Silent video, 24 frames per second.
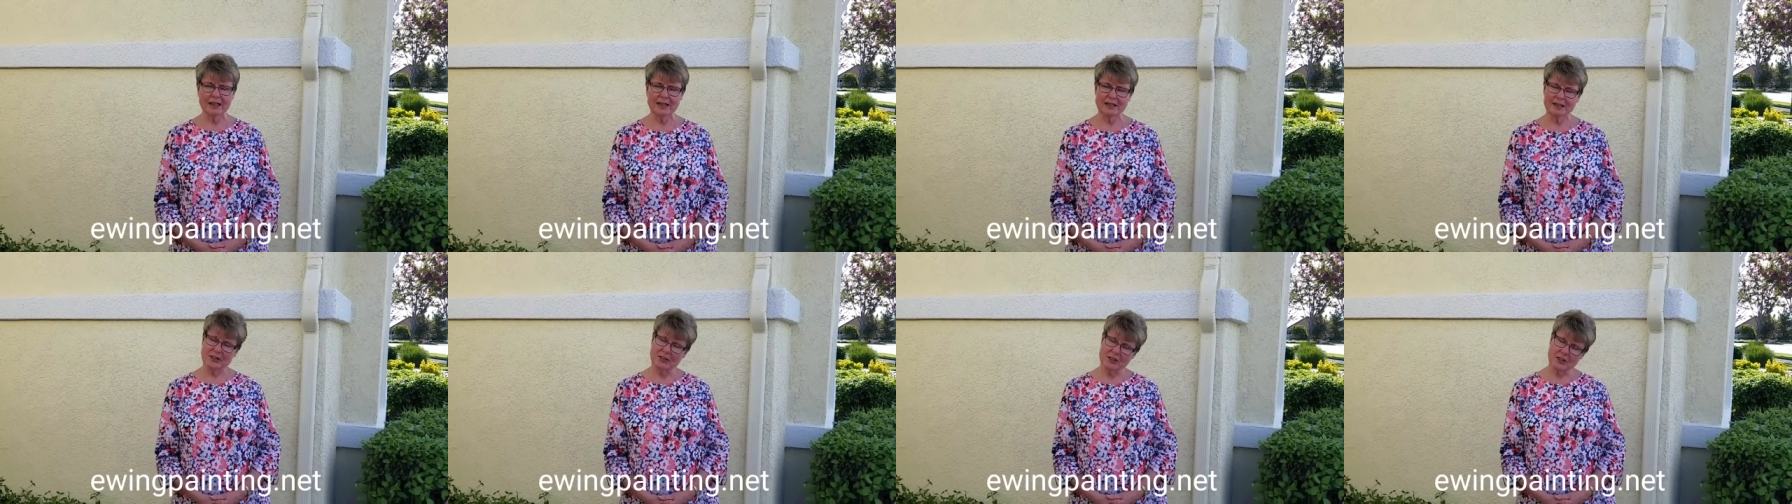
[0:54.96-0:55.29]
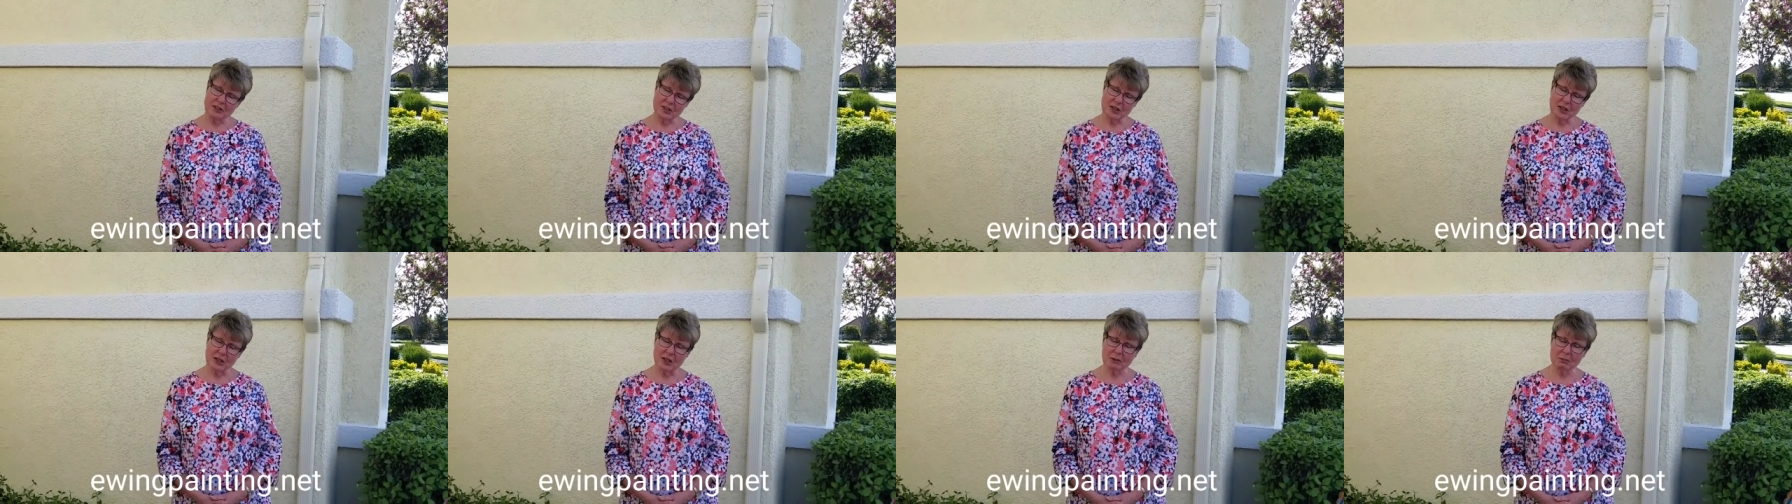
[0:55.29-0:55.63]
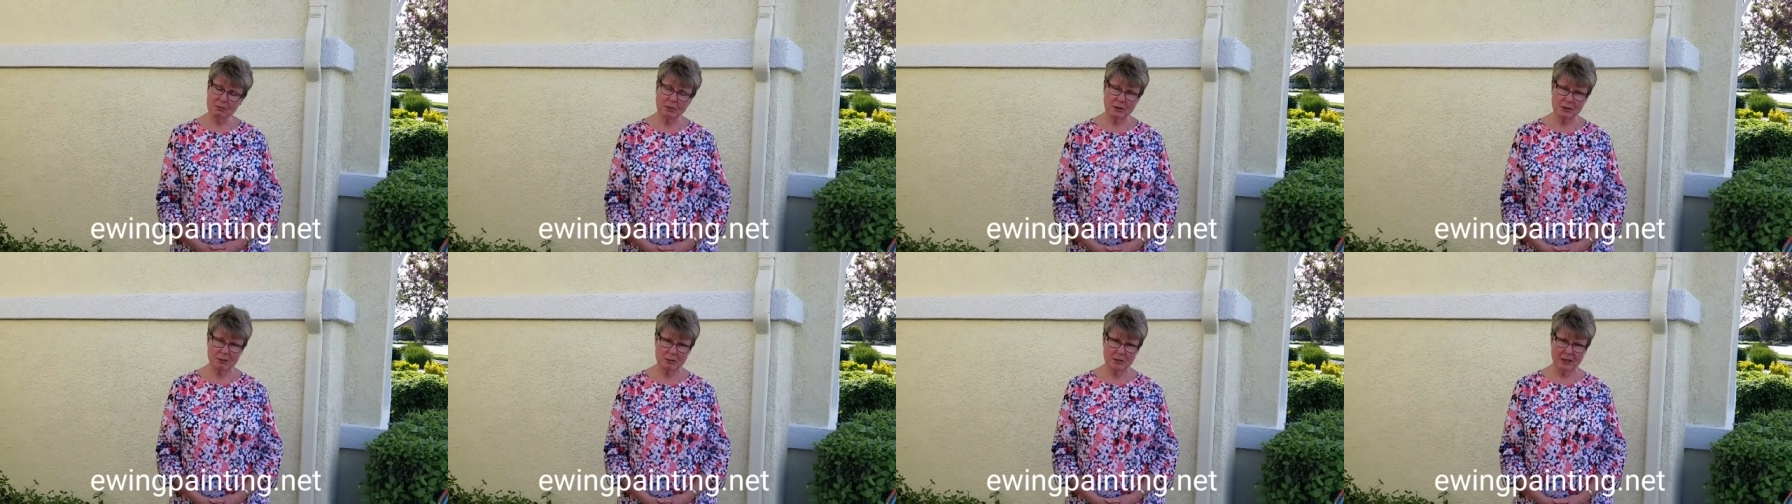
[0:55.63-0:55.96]
in a
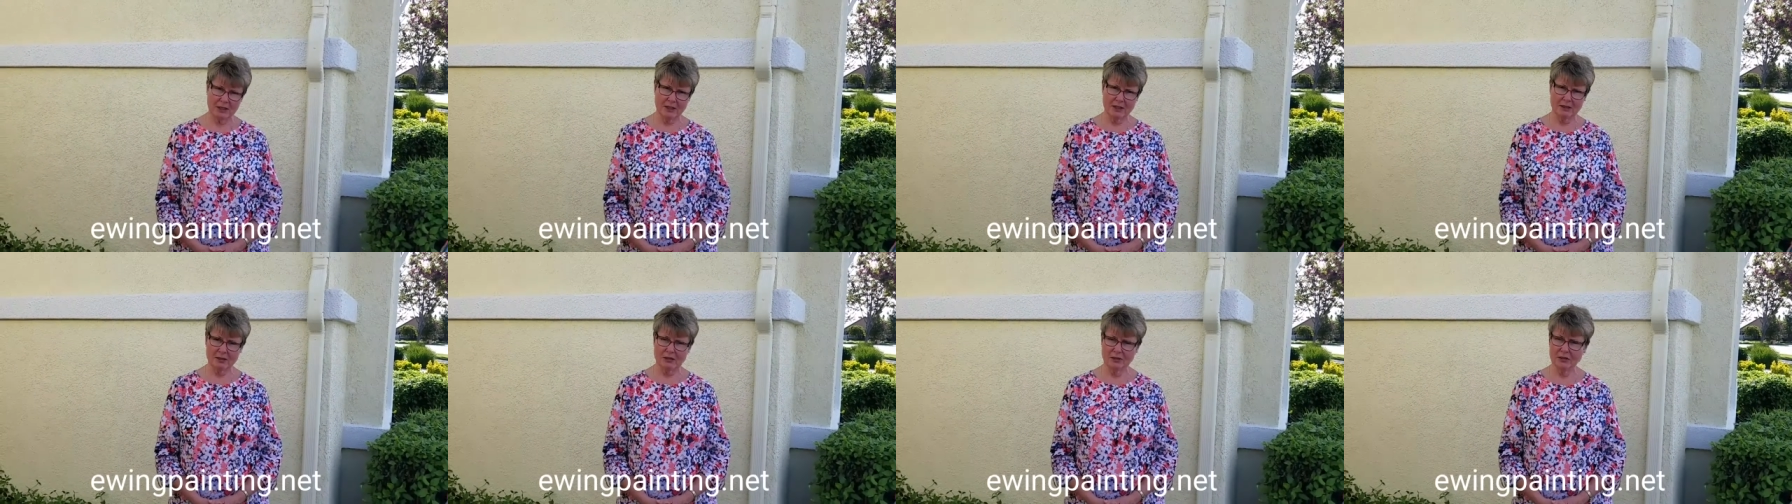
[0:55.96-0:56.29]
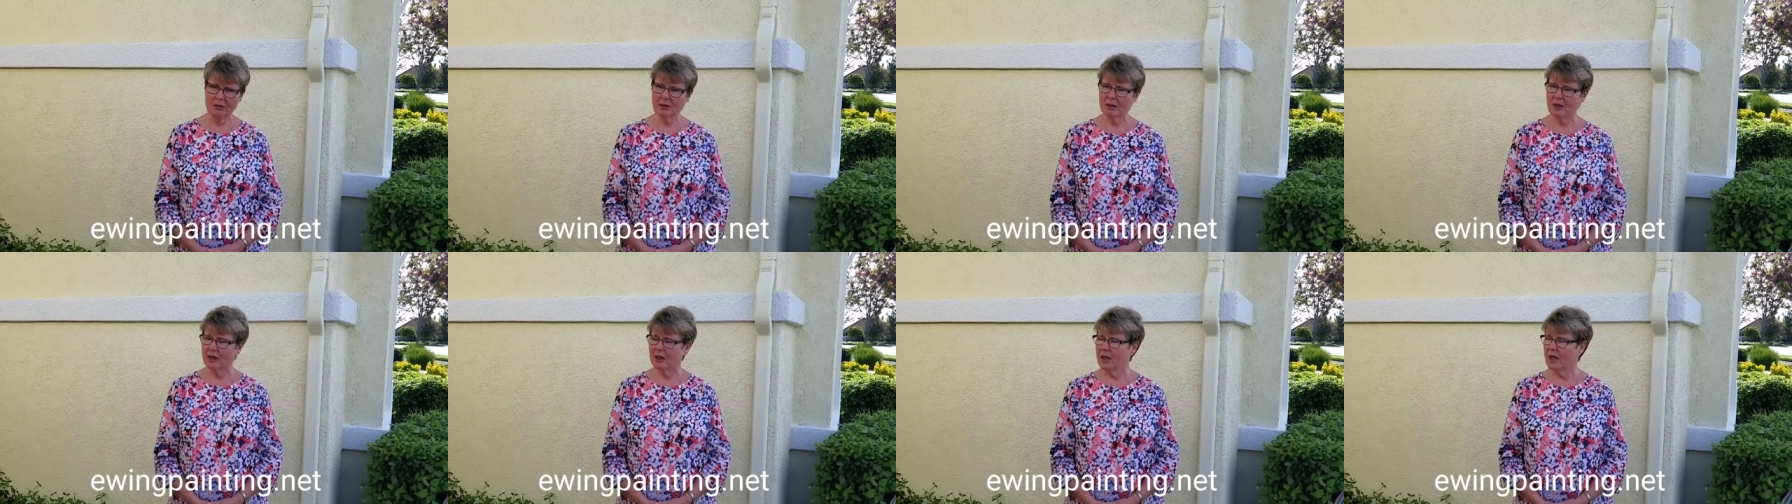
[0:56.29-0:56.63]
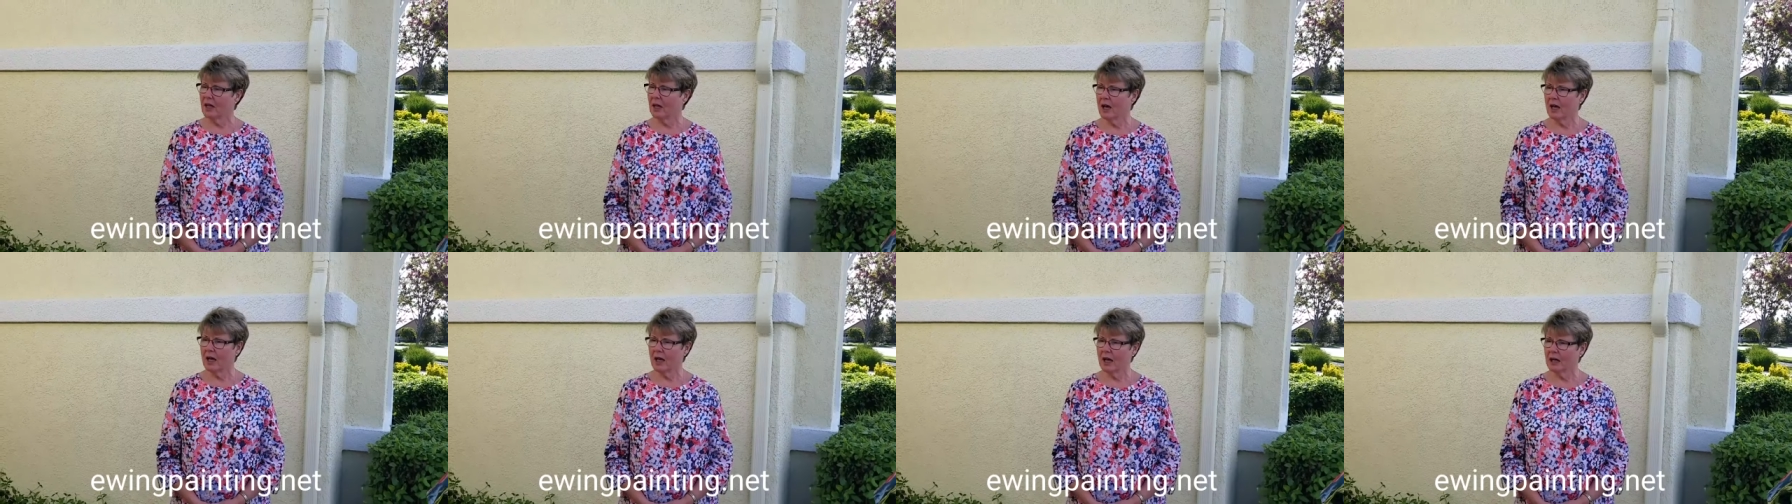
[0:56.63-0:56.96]
timely manner,
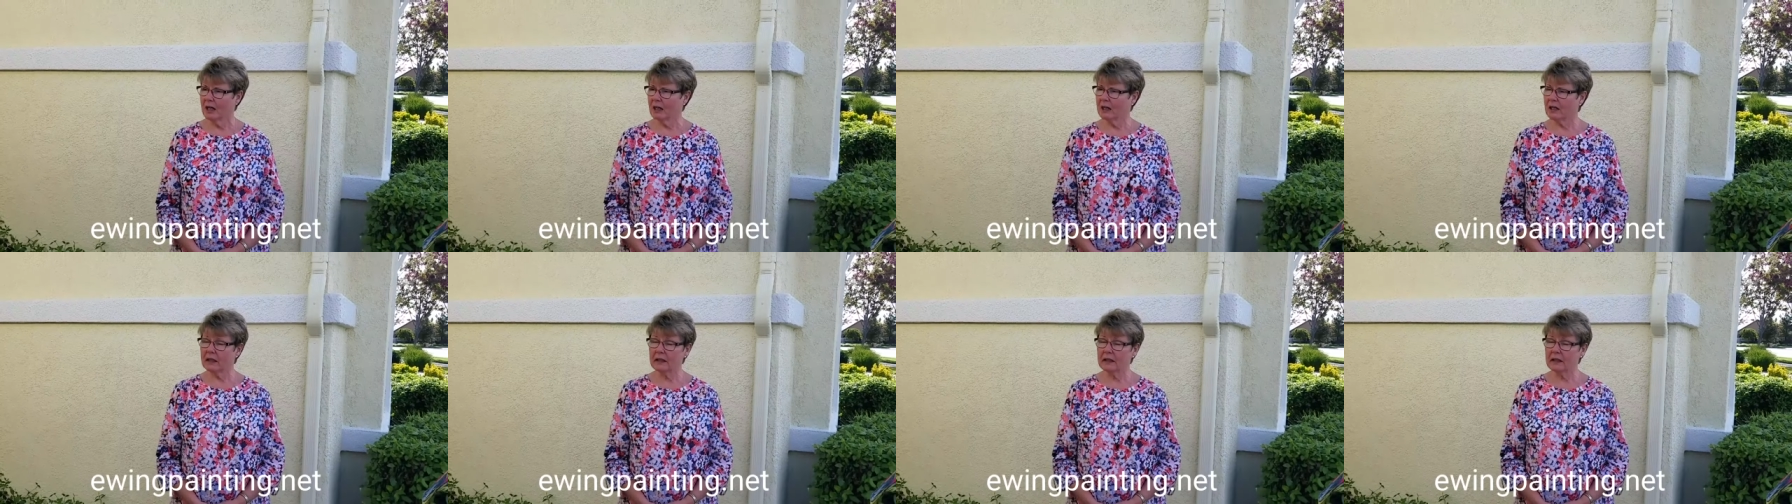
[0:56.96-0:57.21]
uh,